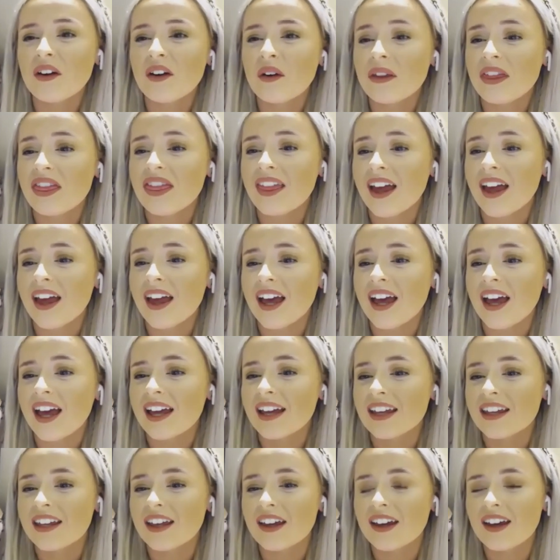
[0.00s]
Thank
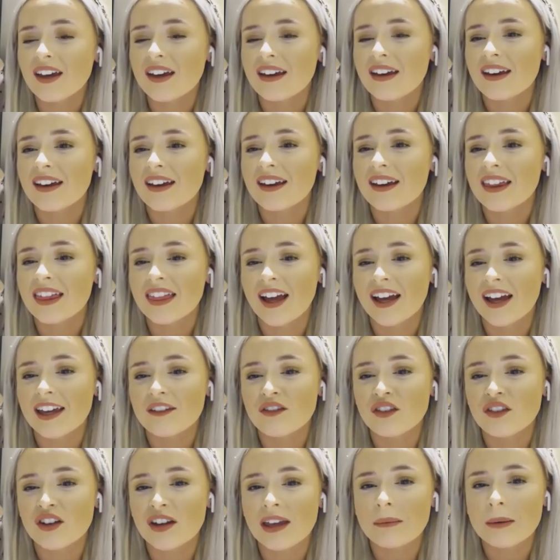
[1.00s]
you. Thank you for
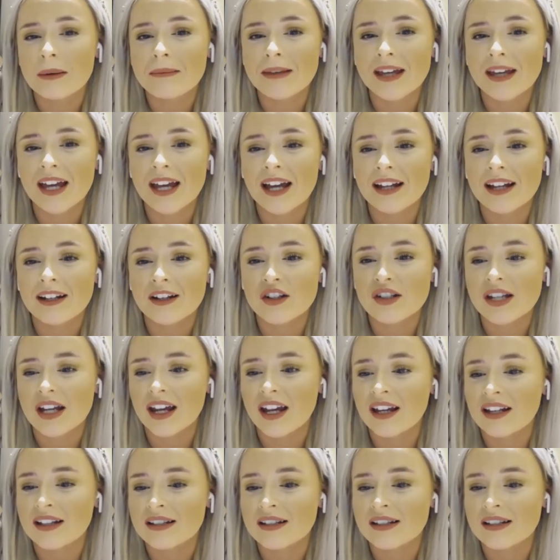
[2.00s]
giving me a goodbye to you now.